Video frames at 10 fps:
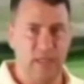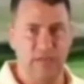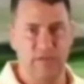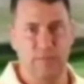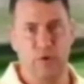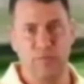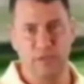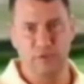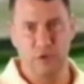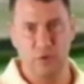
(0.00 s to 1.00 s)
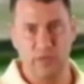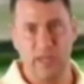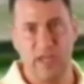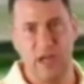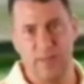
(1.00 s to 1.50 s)
and even a perfect stroke
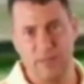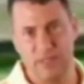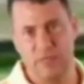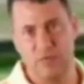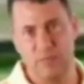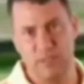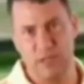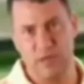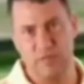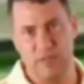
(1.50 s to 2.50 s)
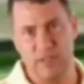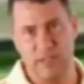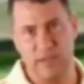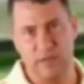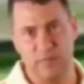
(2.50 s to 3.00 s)
can't compensate for a misaligned face
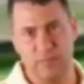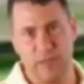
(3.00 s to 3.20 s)
angle.